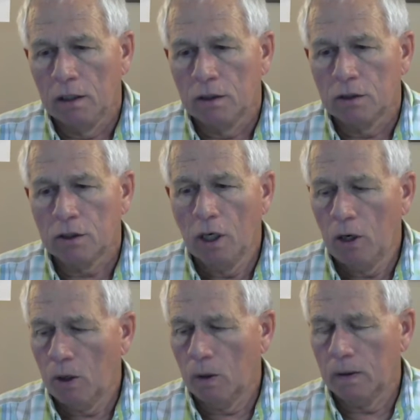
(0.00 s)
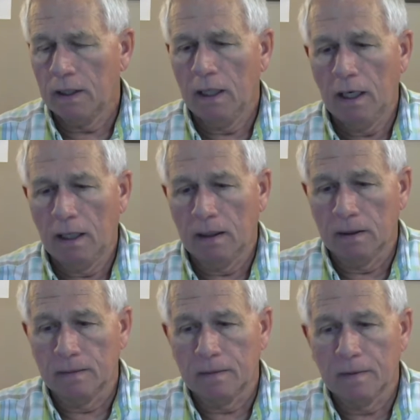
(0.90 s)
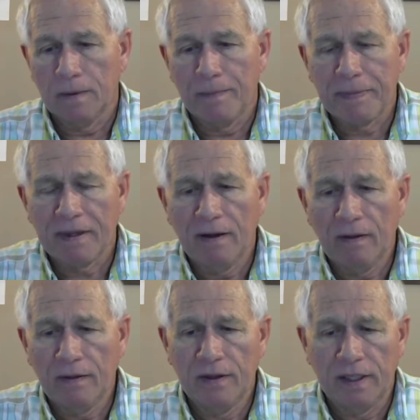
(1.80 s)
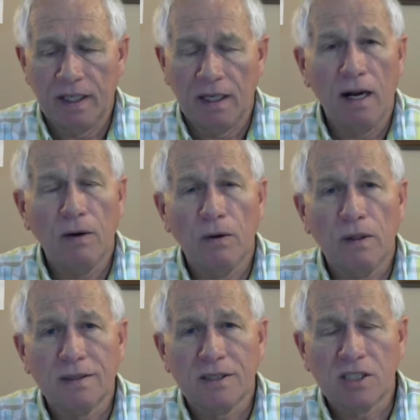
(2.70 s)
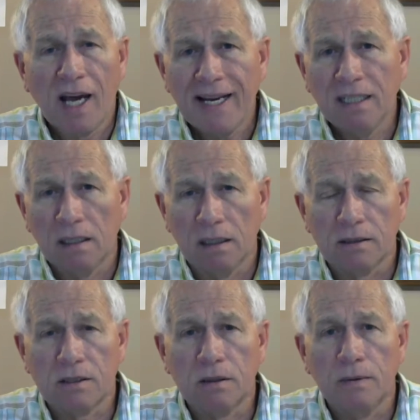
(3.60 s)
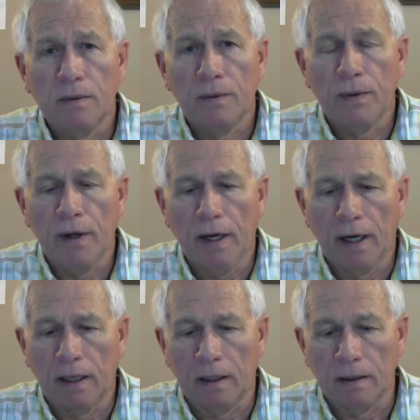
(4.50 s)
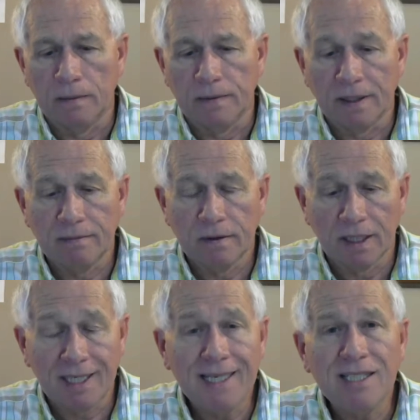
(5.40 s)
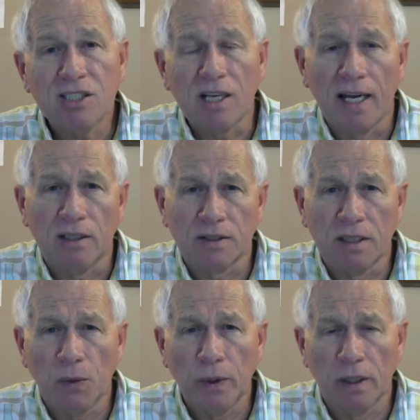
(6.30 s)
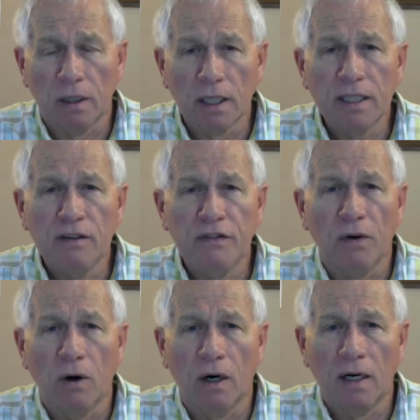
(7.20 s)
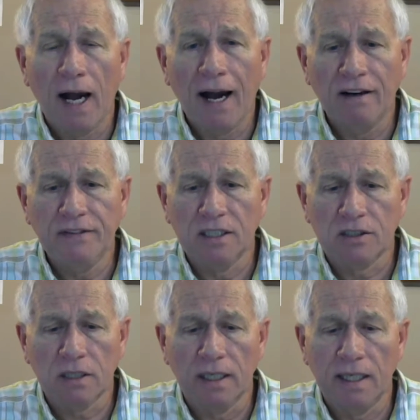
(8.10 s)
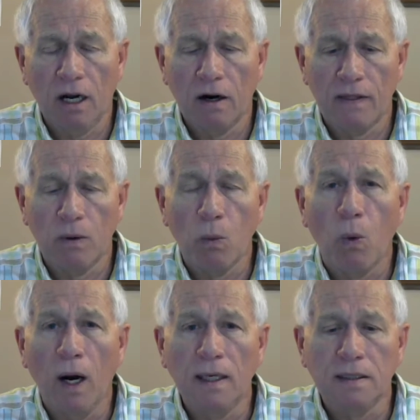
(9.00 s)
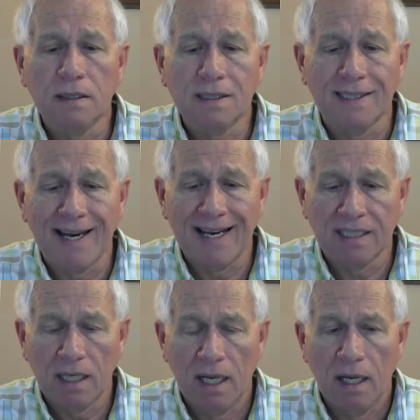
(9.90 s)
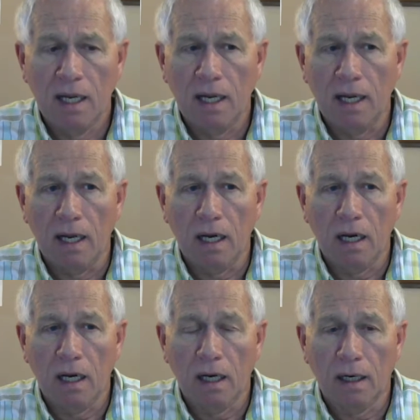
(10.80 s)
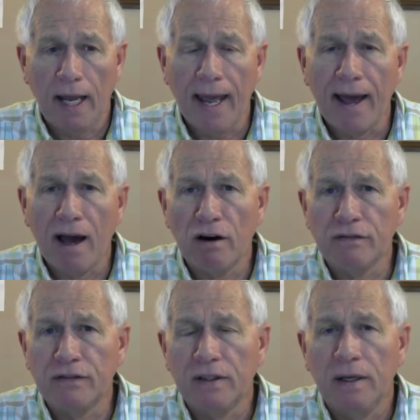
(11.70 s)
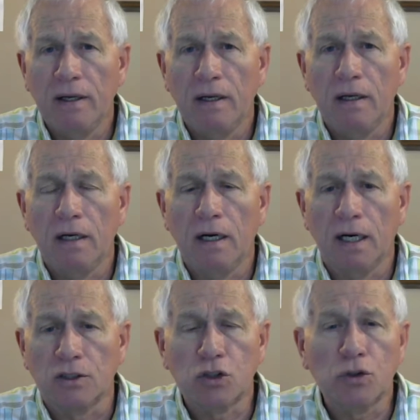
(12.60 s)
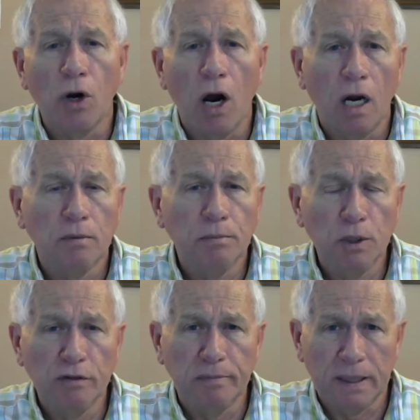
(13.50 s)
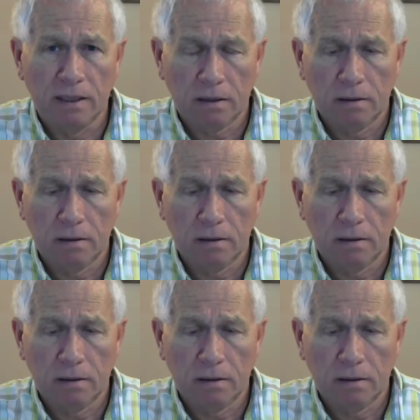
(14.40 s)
So the cycles, the key cycles that we're looking for, obviously, are the ones that have strong movement.